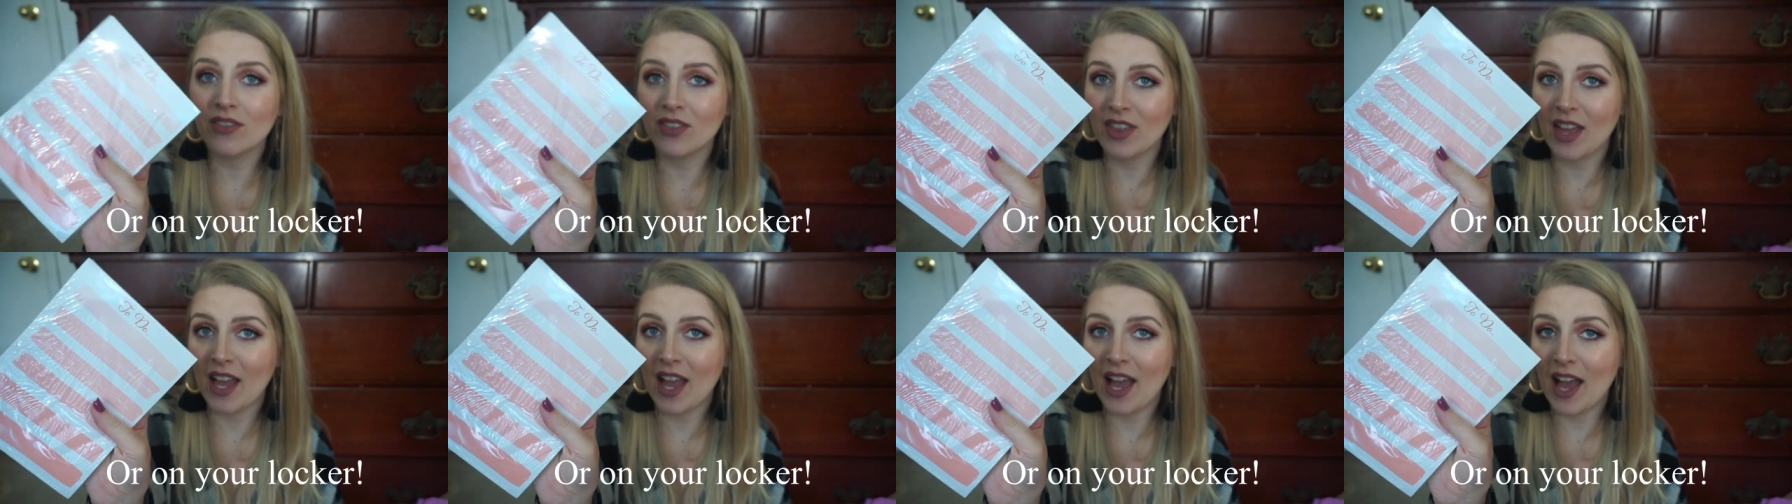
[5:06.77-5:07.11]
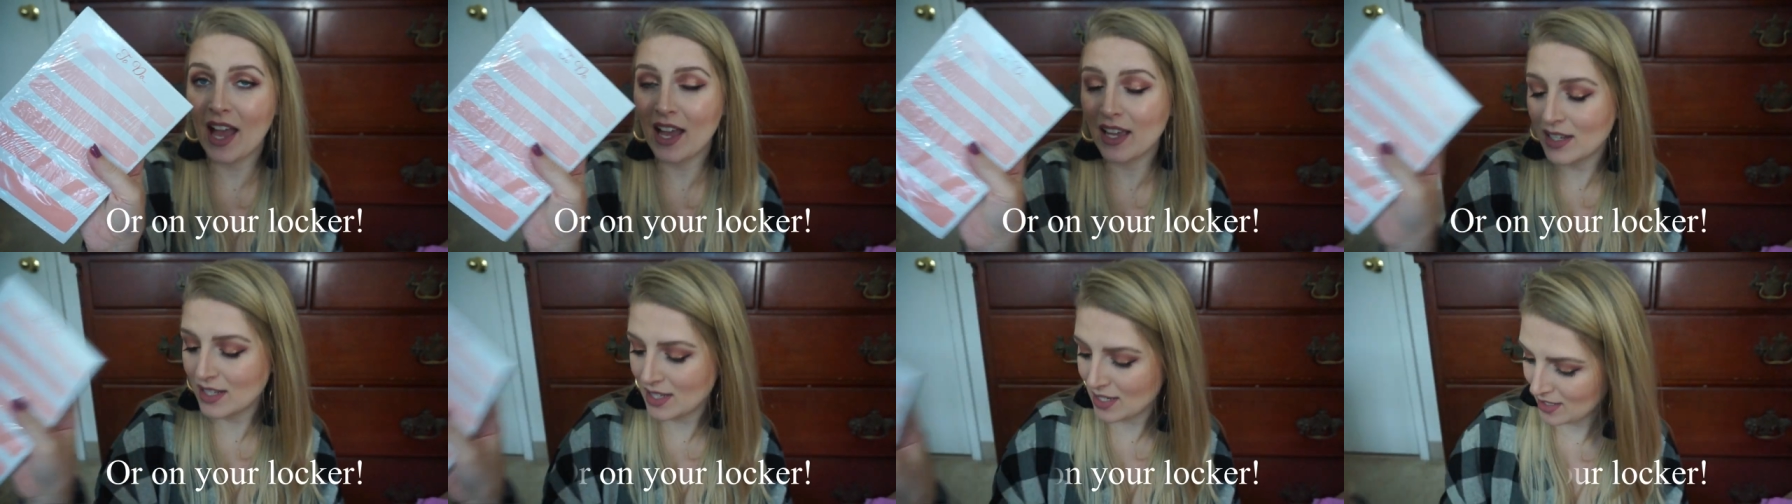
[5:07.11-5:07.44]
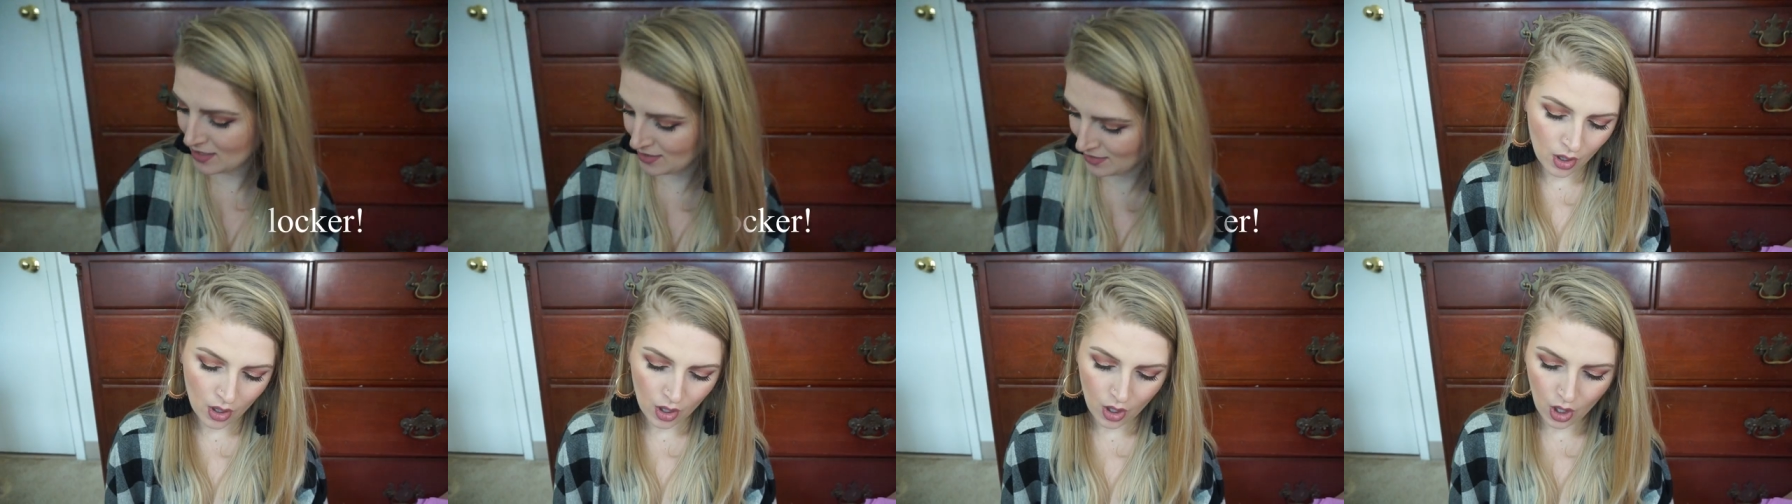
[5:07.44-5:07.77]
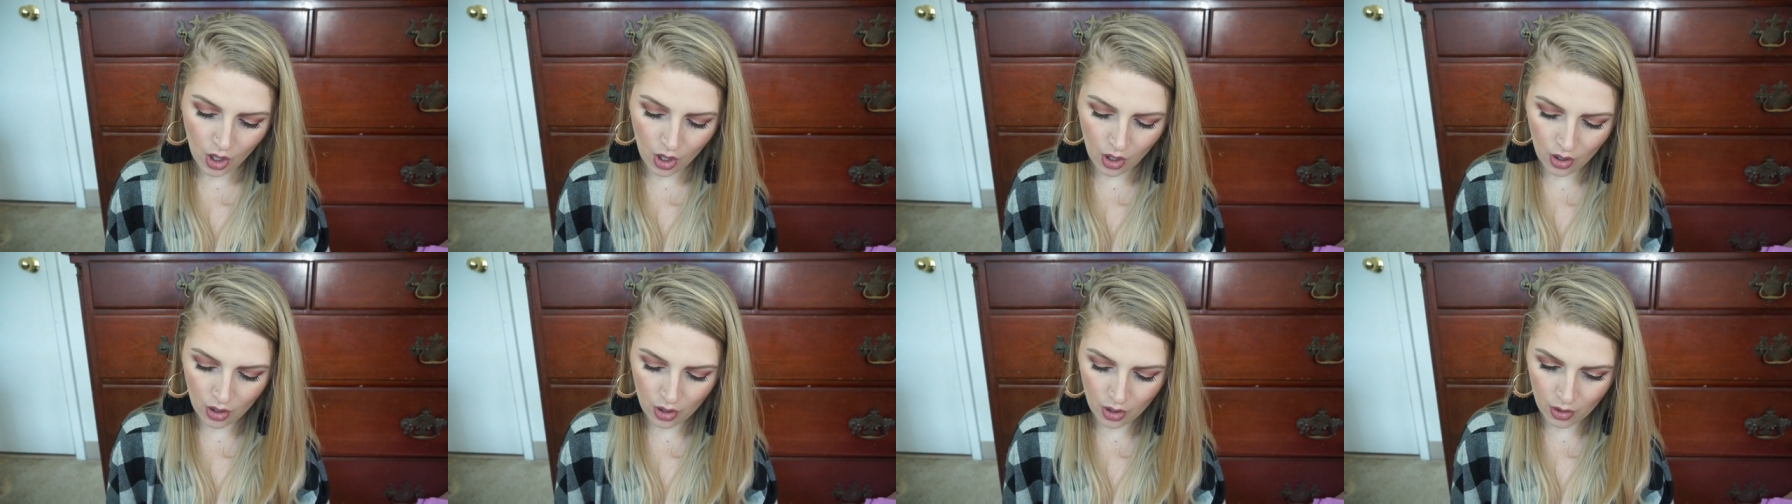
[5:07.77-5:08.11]
that.
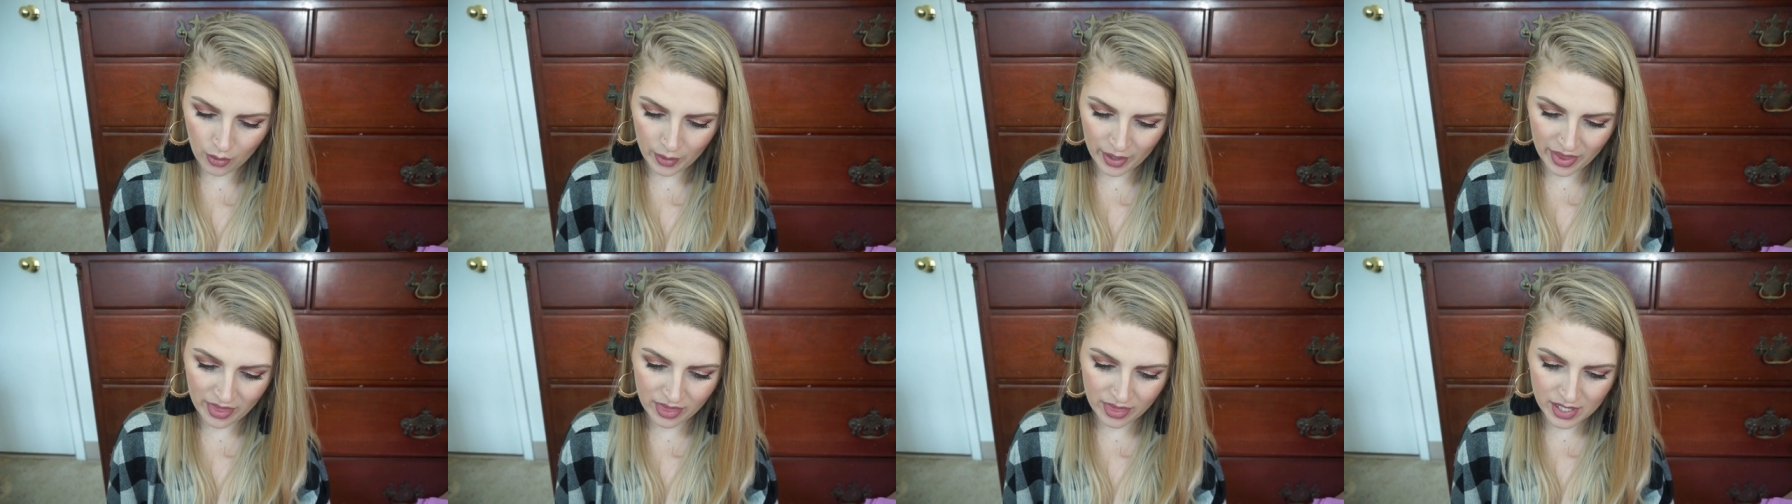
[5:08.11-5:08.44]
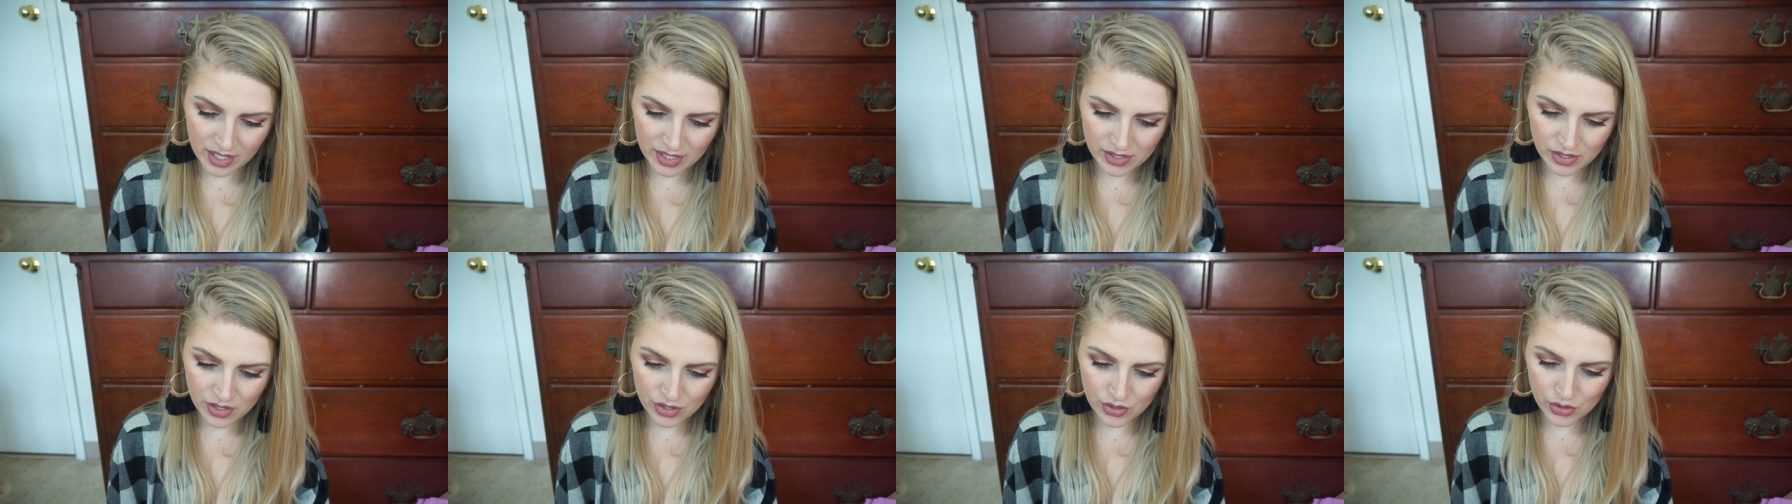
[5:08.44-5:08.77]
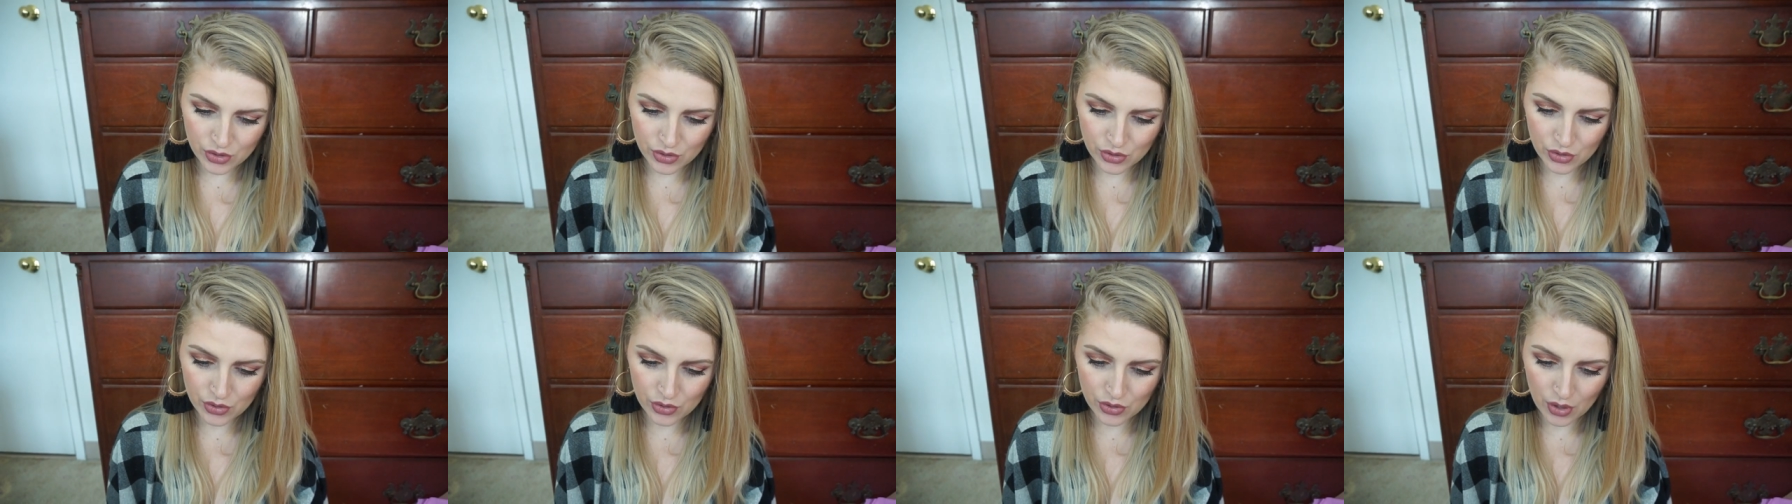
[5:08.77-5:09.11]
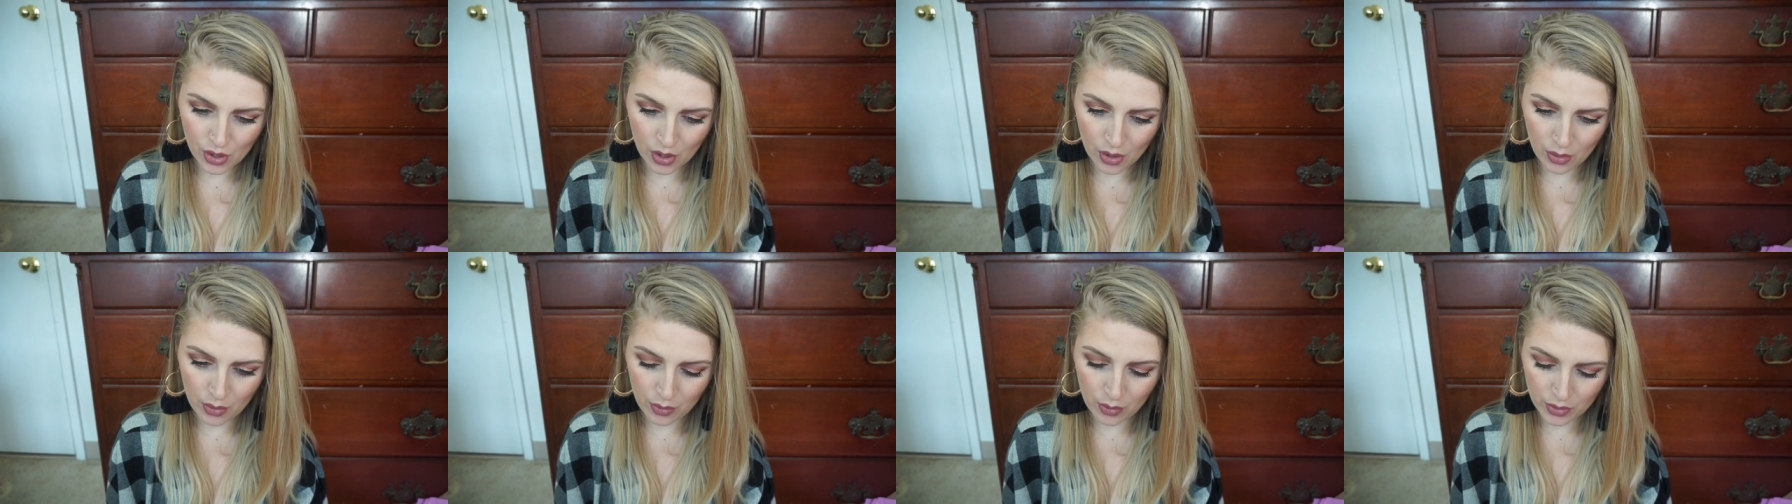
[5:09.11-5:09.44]
Oh, and this is
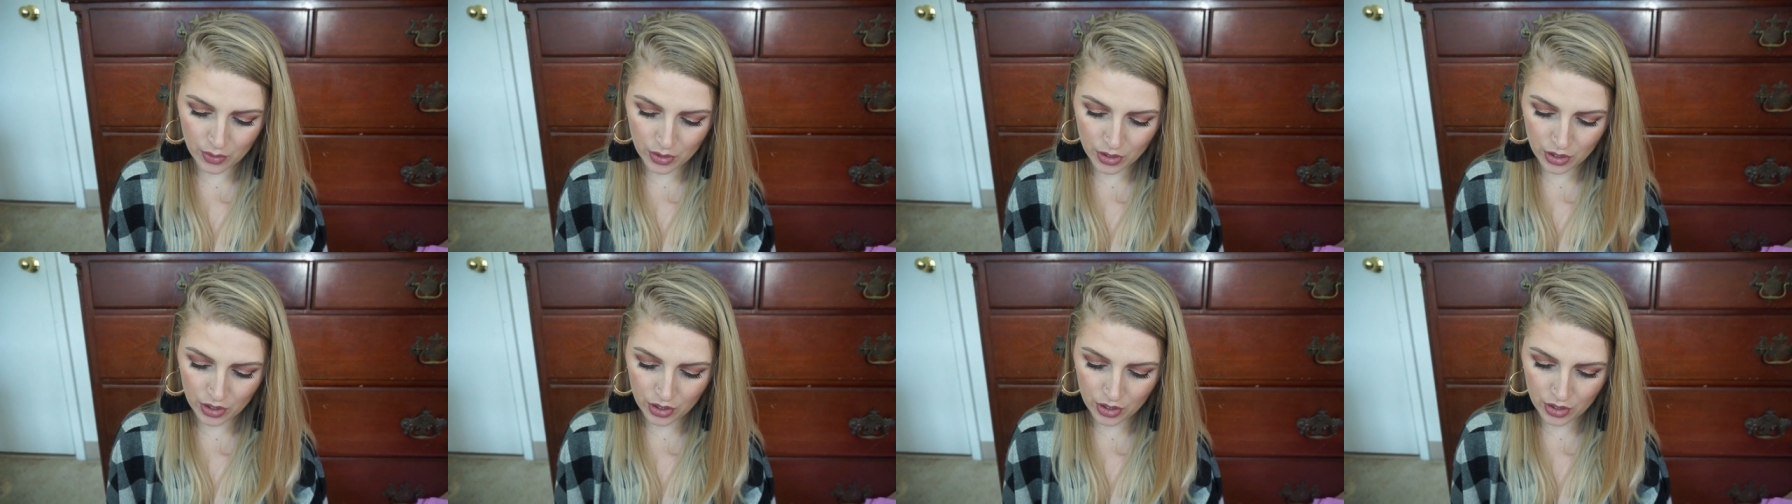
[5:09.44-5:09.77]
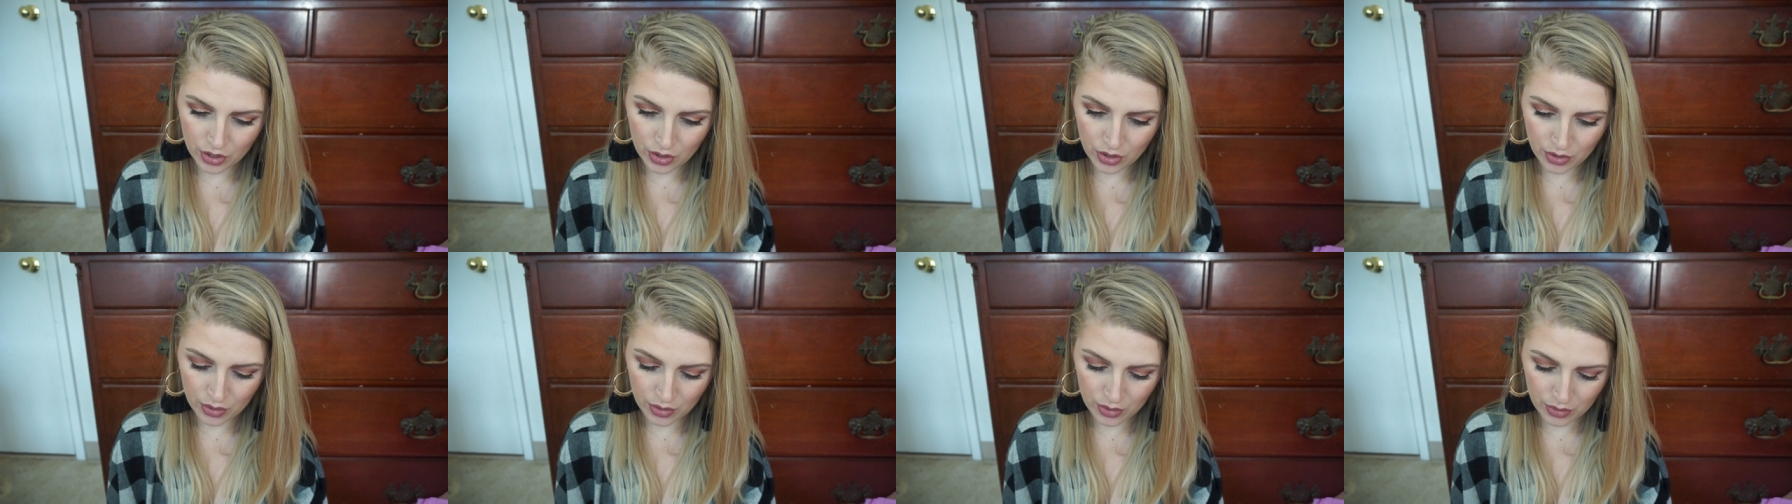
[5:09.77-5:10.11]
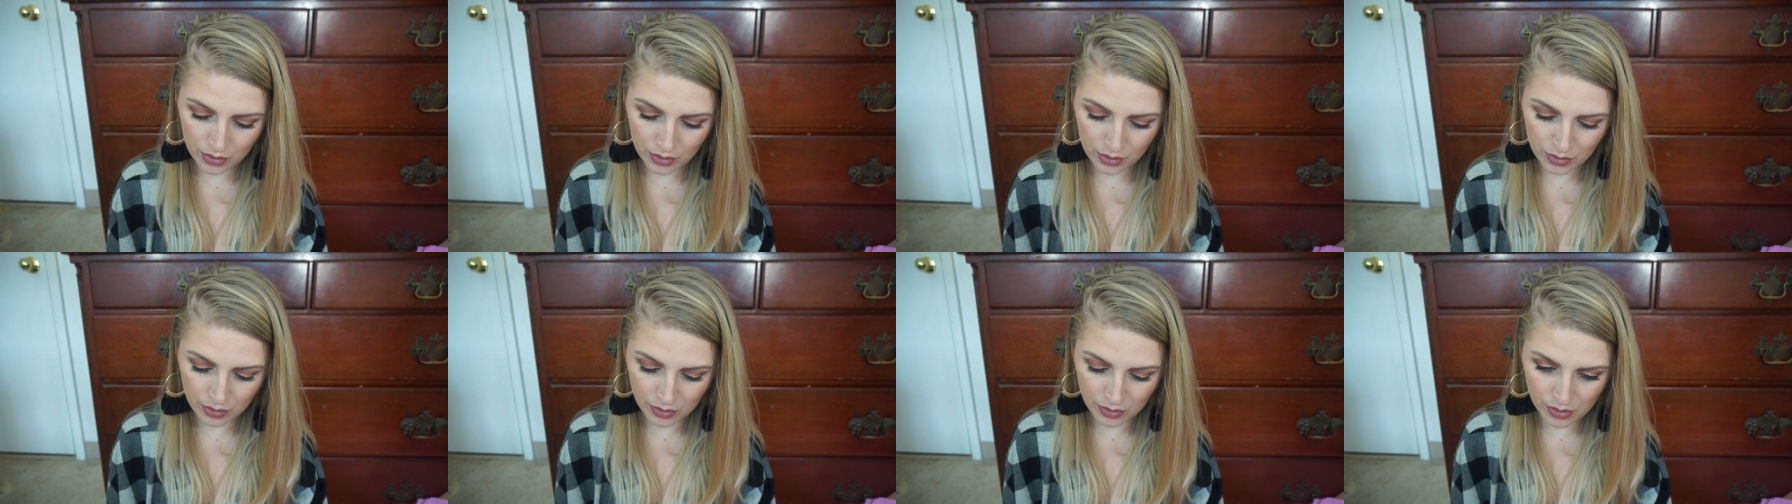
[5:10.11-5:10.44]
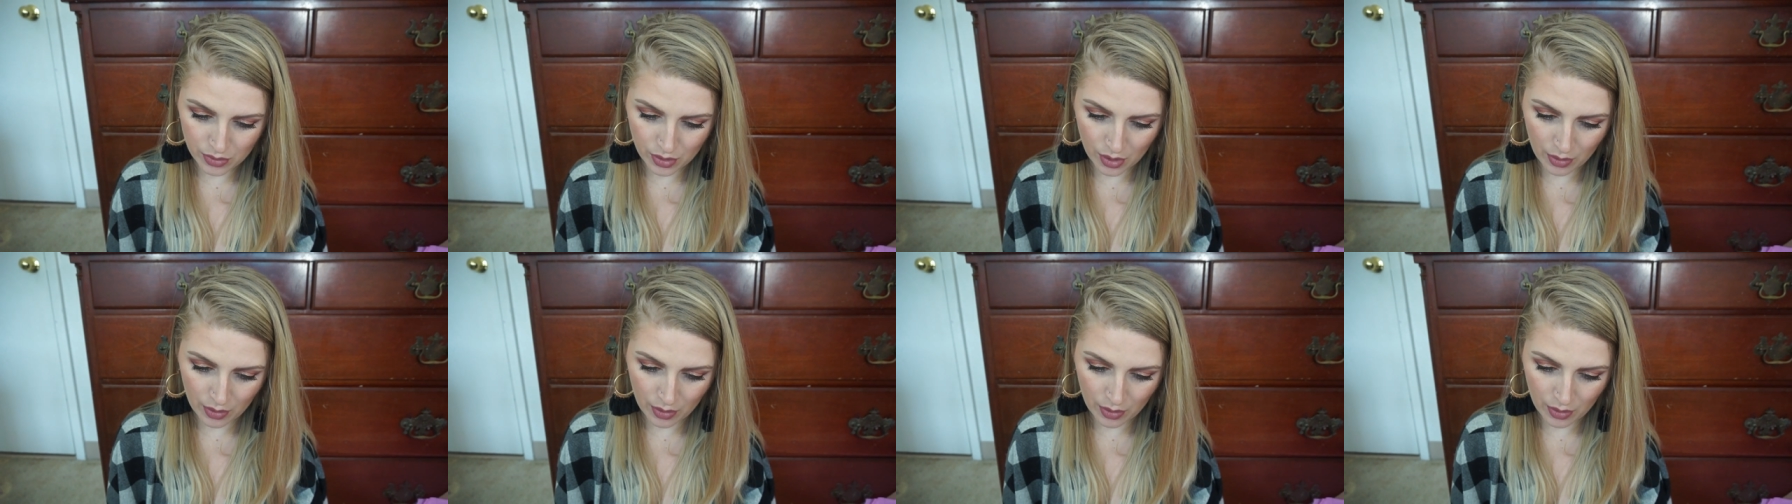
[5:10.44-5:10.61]
so cute.